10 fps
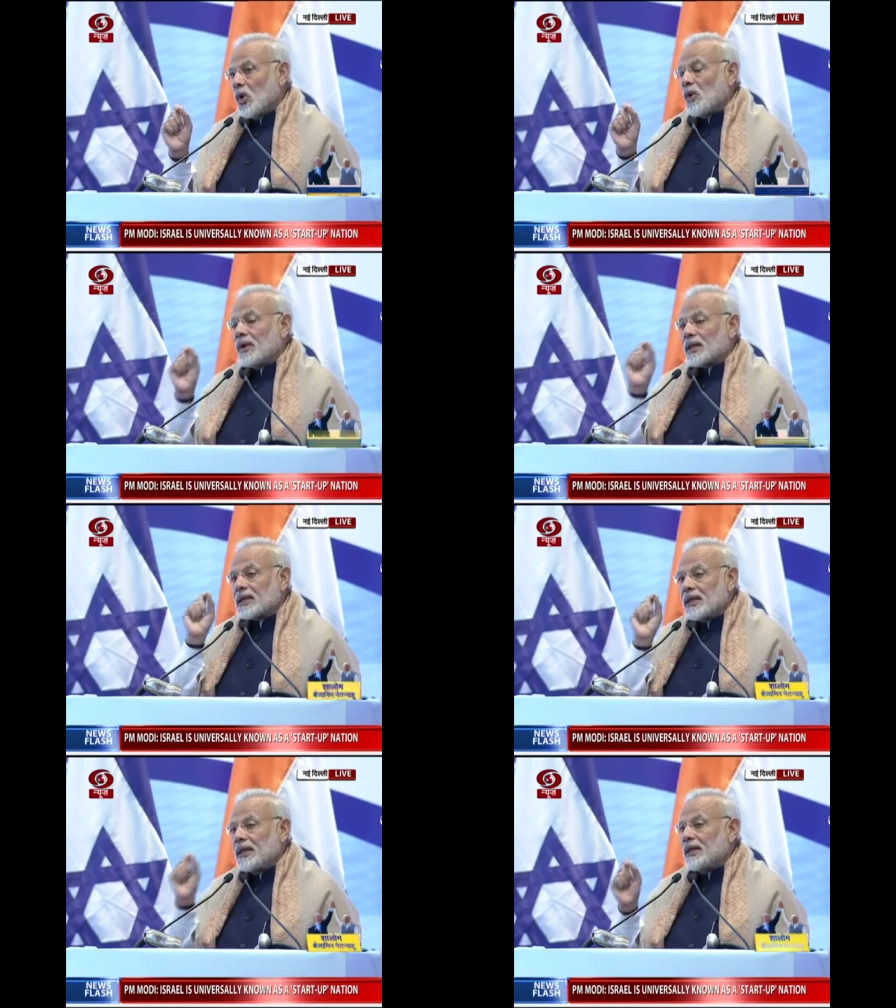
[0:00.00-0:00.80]
over
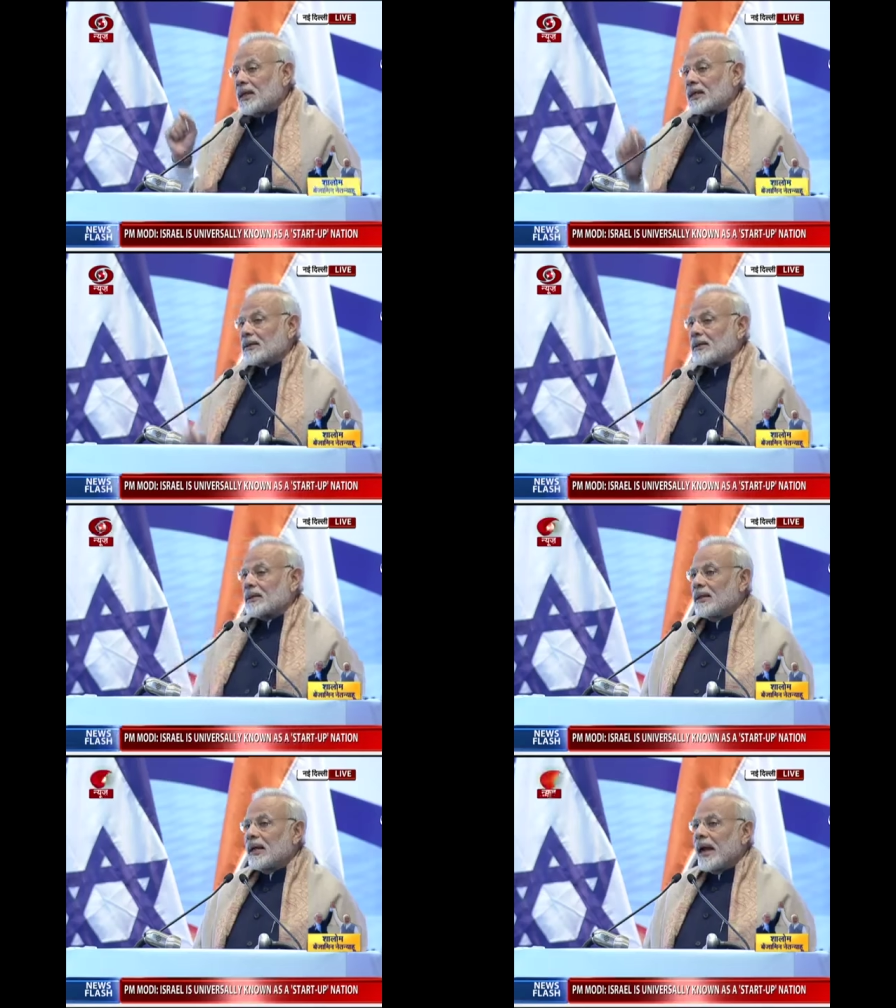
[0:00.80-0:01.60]
three years
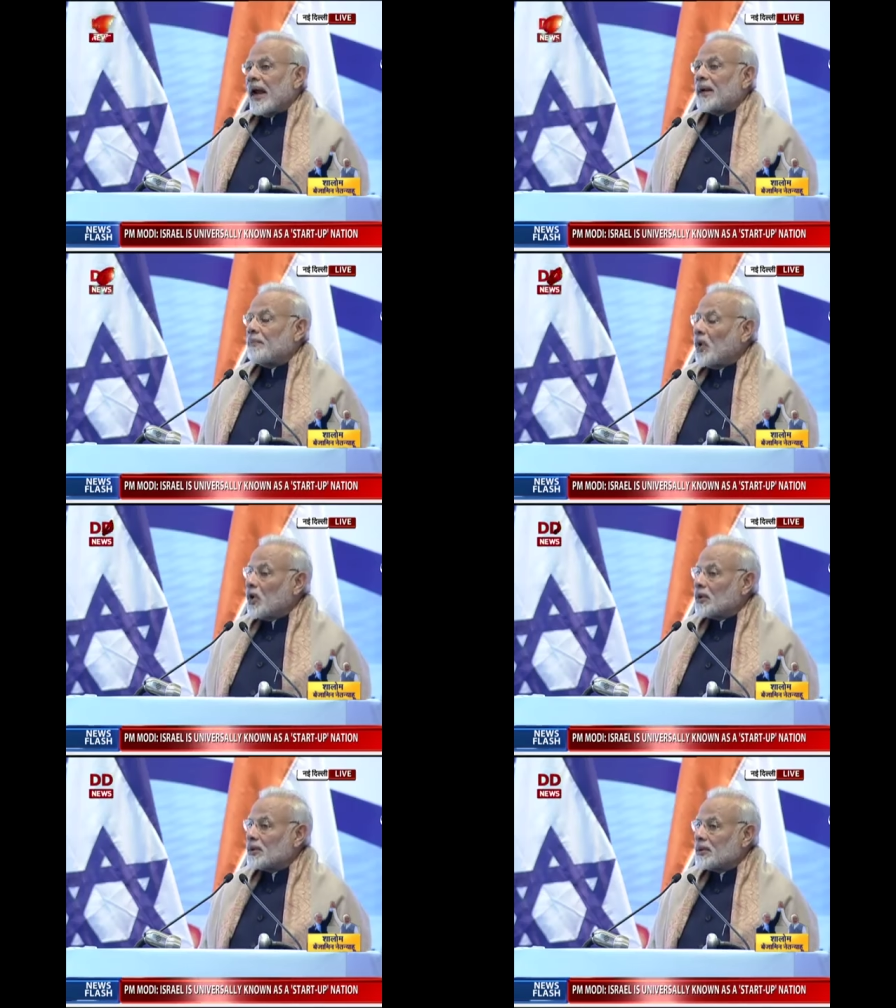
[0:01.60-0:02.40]
at
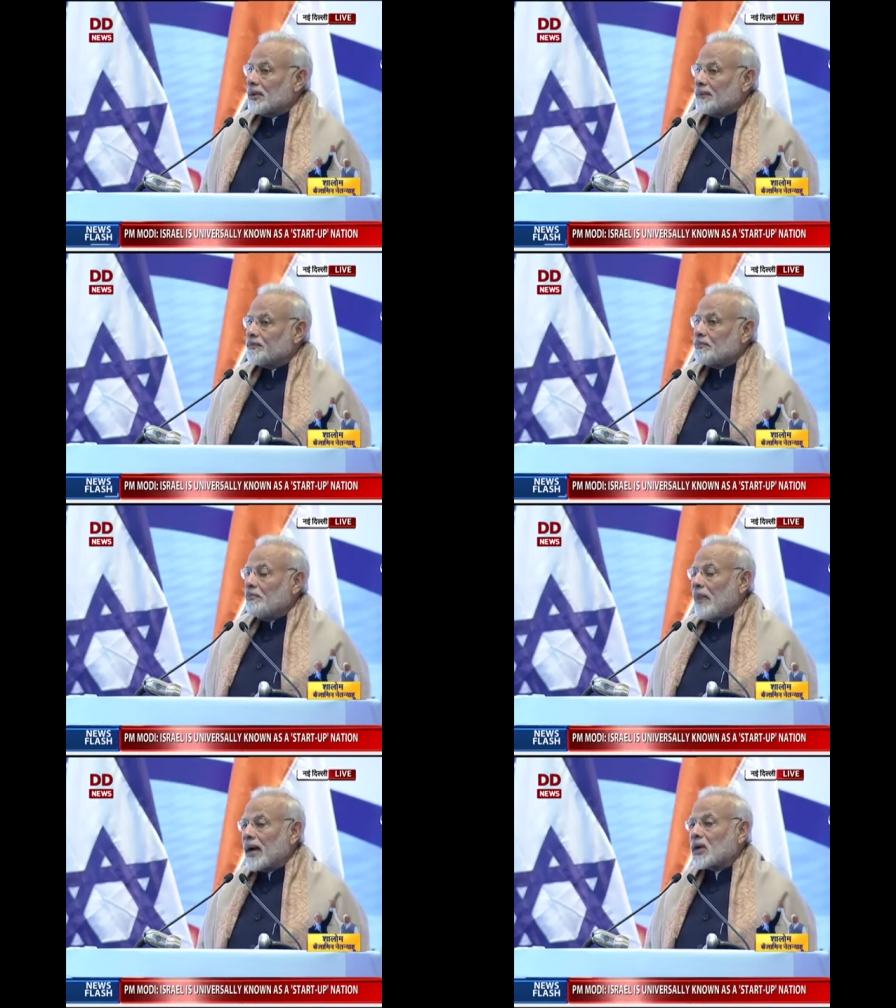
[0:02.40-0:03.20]
both
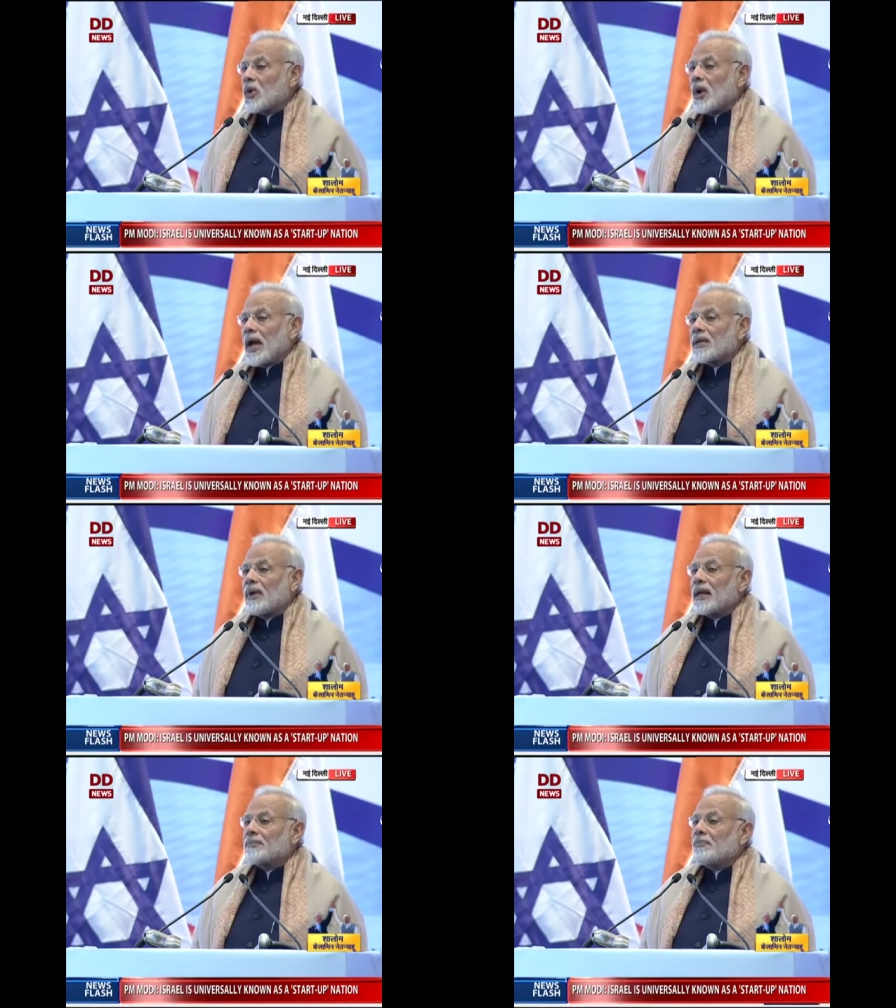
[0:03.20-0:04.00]
macro as
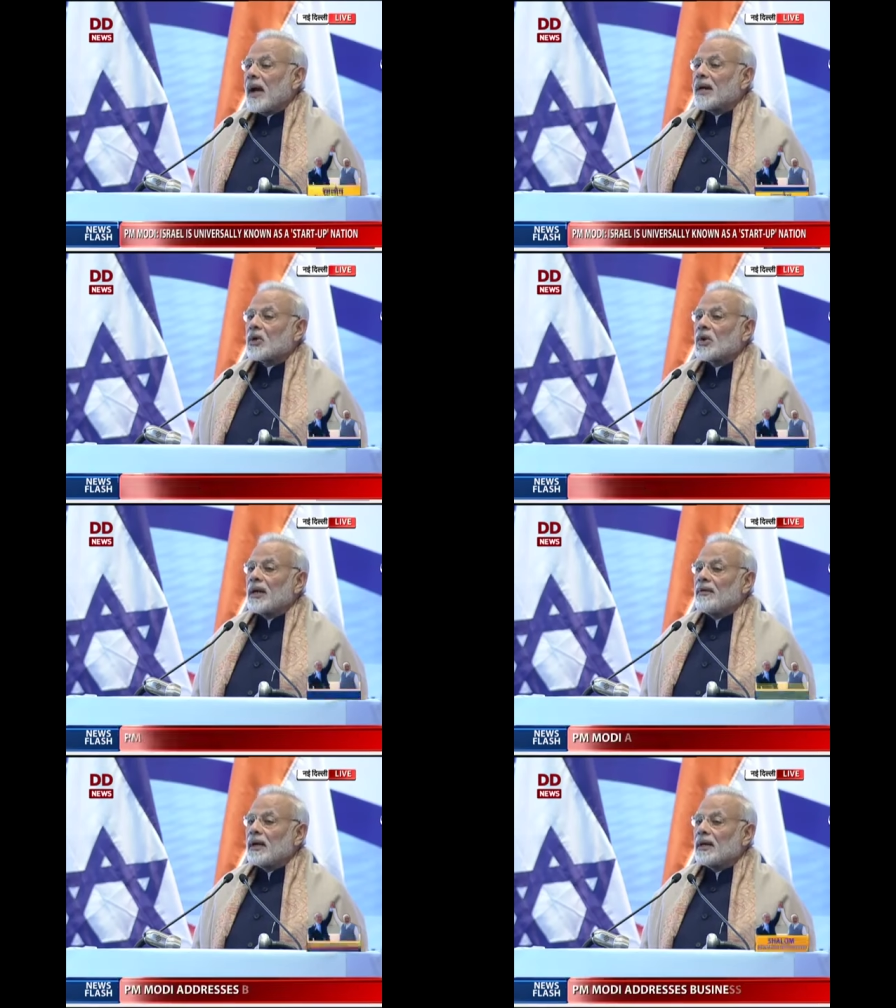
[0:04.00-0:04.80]
well as micro
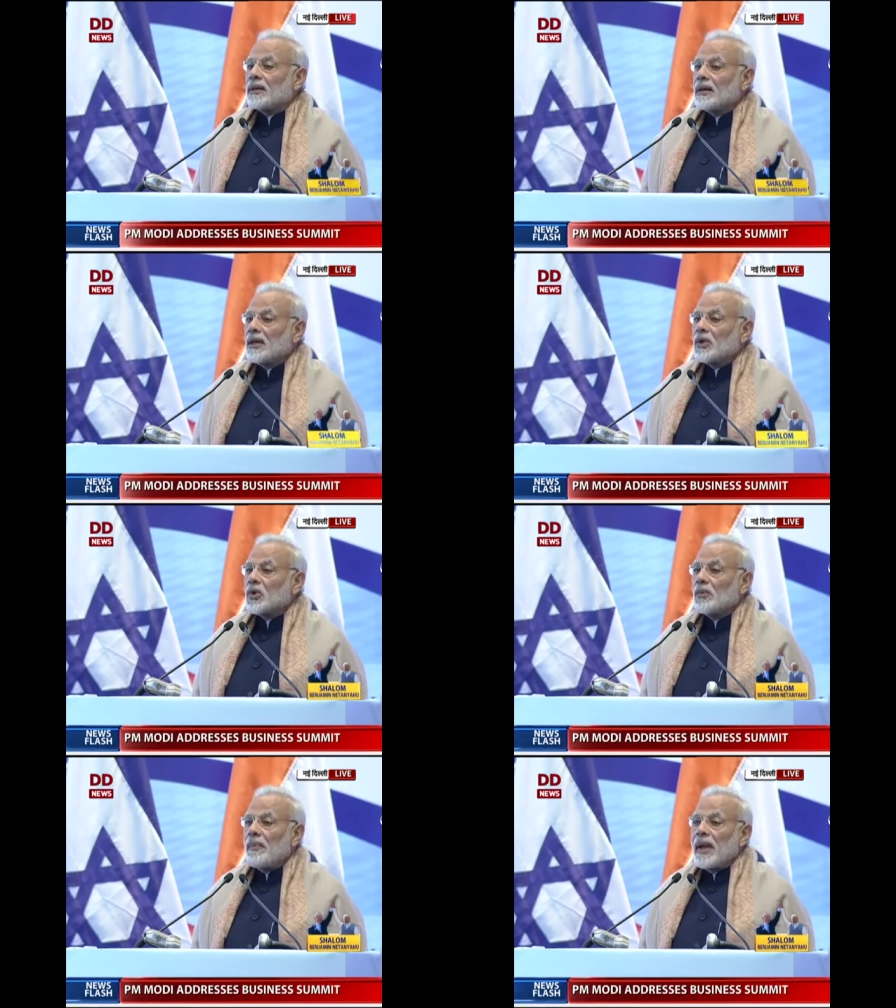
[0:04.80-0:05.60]
level
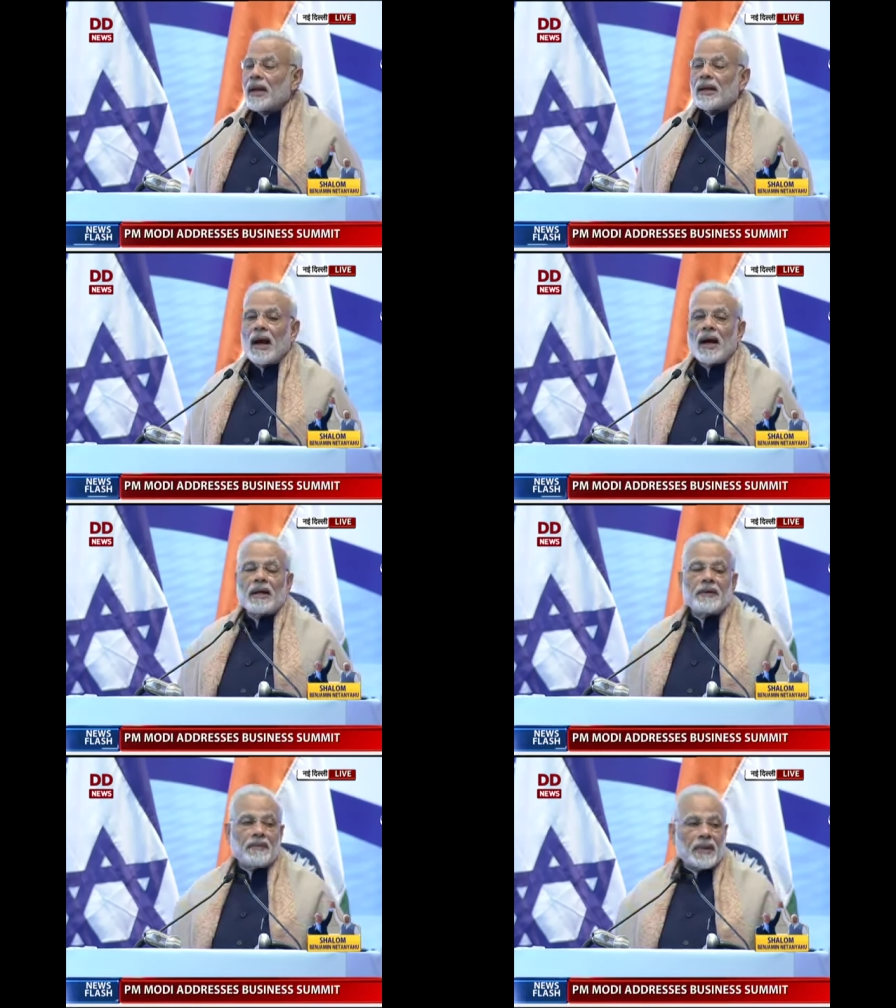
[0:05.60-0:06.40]
to make a
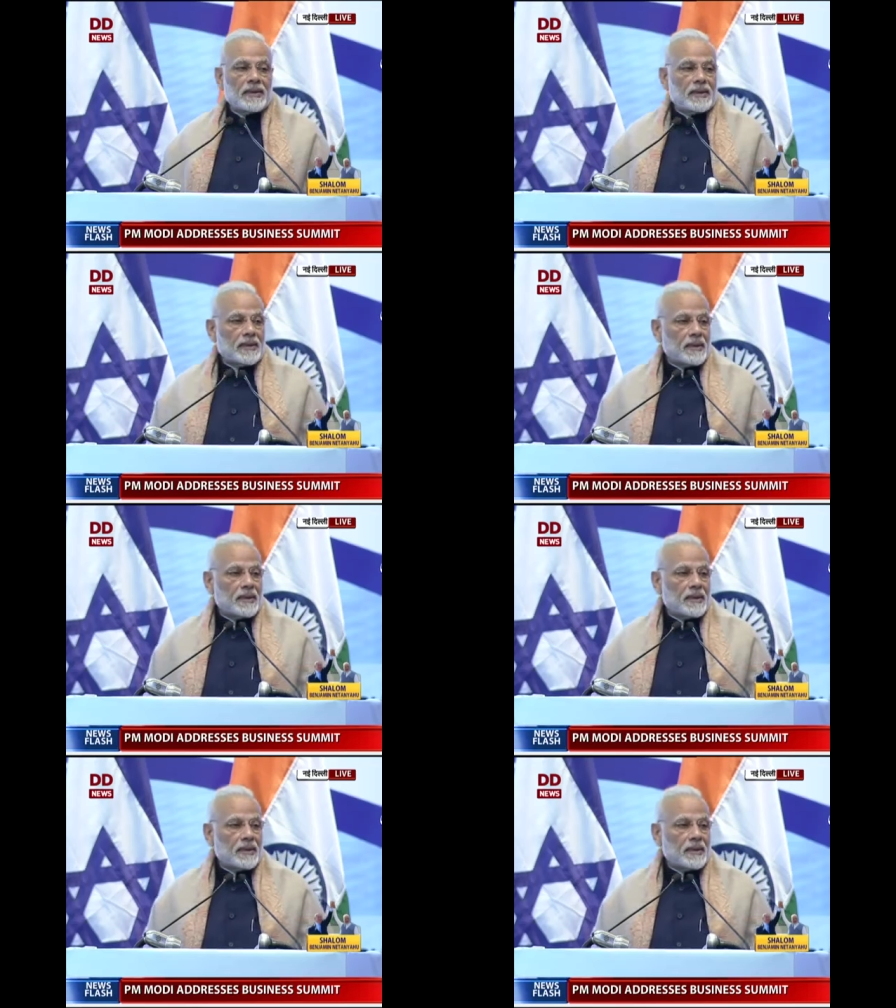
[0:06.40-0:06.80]
difference.